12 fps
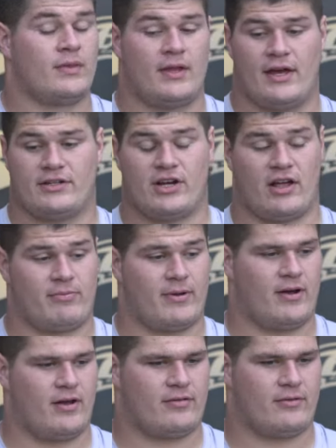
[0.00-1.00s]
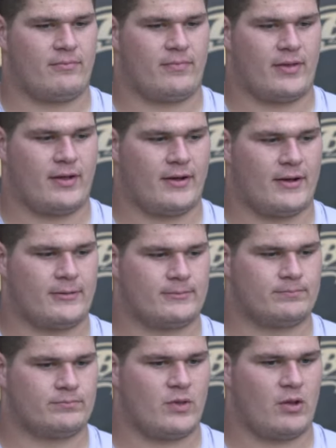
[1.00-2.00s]
Yeah, John's been awesome.
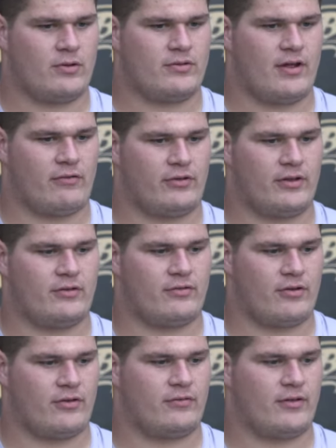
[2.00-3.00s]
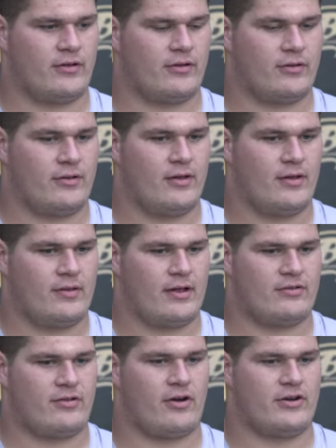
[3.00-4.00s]
He's definitely deserved
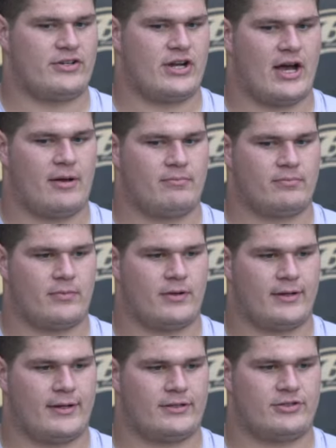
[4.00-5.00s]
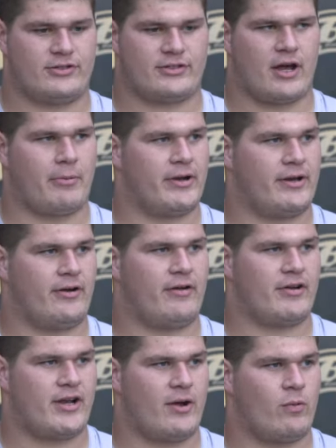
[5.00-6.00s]
that starting job. Just coming in here
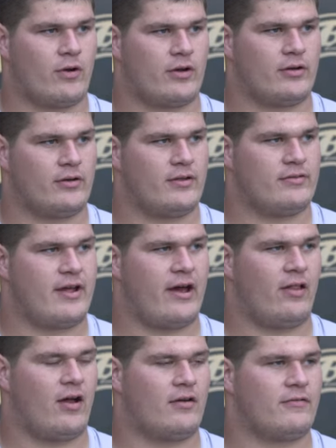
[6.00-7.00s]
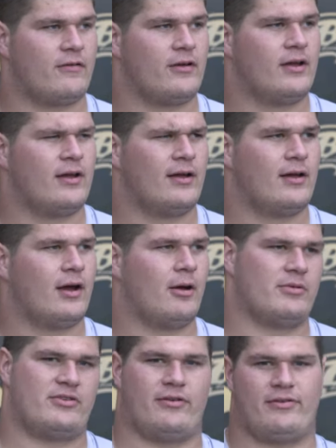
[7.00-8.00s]
every day, working his tail off.
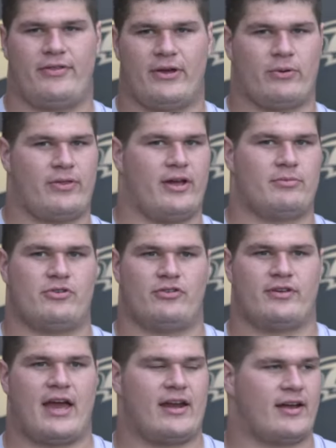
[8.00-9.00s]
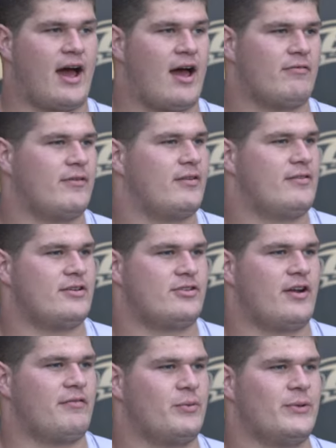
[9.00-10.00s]
And just the thing with him, just gaining confidence each
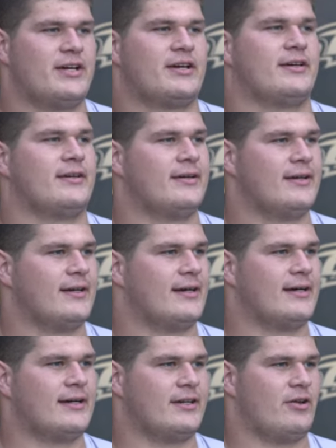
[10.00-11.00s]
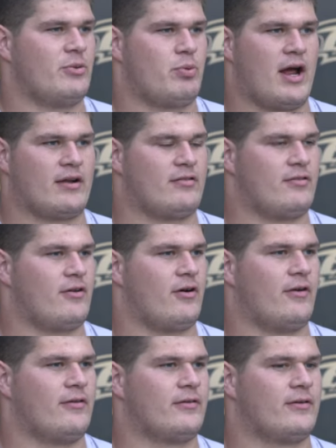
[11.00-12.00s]
and every week. He practices
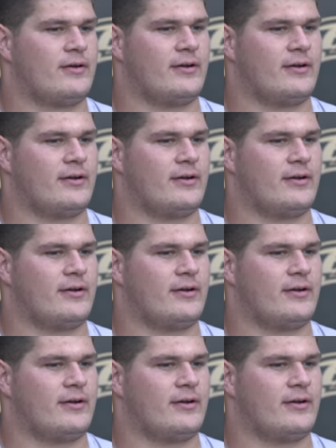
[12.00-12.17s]
hard,